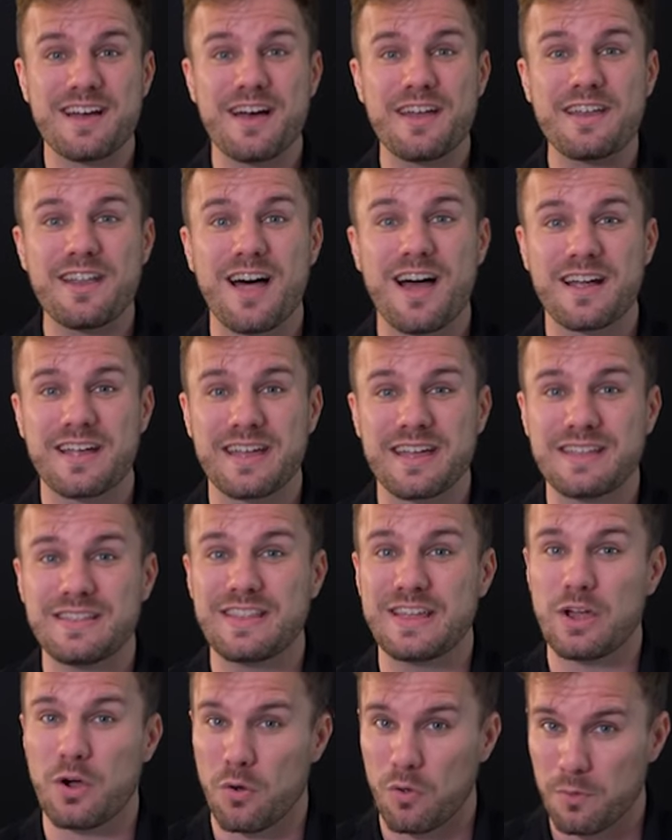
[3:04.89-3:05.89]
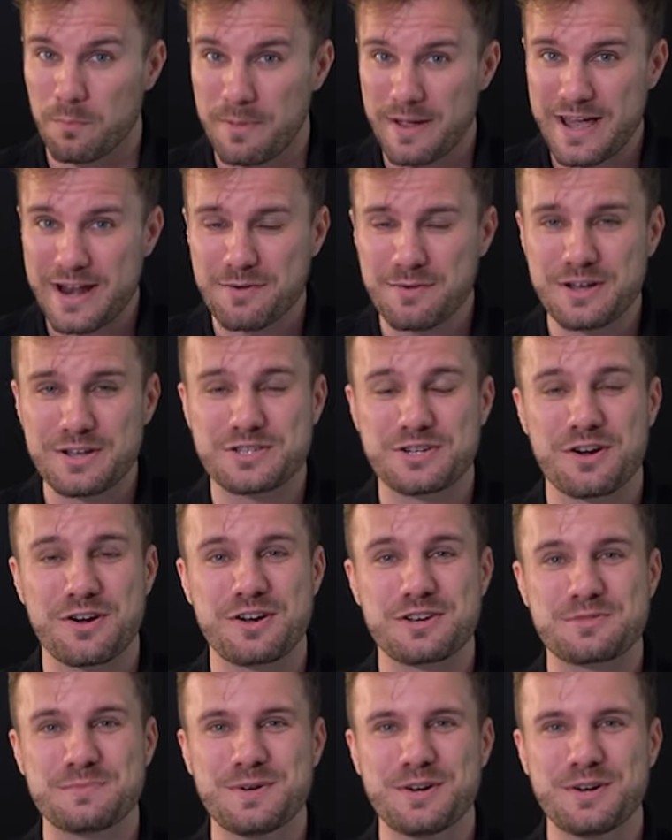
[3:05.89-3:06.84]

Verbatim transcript: unlocking the hold battery charge